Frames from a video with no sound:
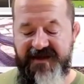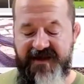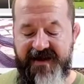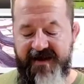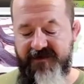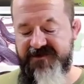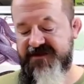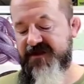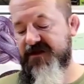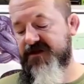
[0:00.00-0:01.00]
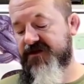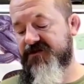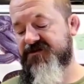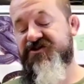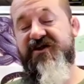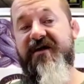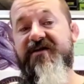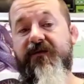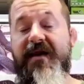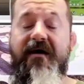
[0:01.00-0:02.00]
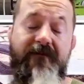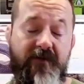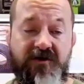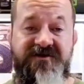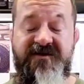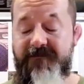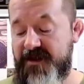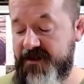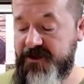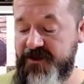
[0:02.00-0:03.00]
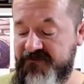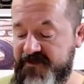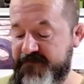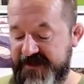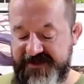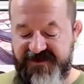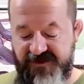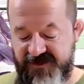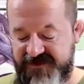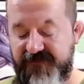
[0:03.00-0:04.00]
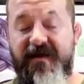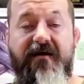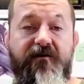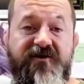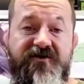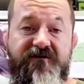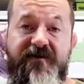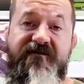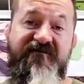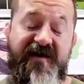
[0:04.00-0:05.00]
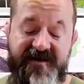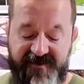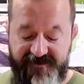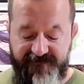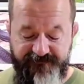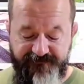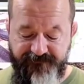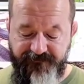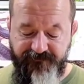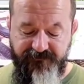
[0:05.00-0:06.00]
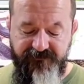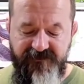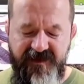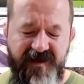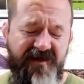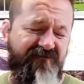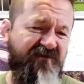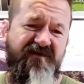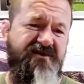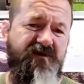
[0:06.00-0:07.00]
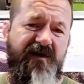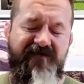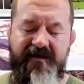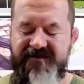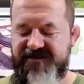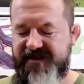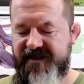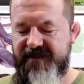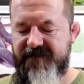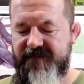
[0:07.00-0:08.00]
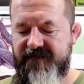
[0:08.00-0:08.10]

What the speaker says: daylight hours, use a shade dweller or similar UVB source, which should be provided roughly 12 hours a day.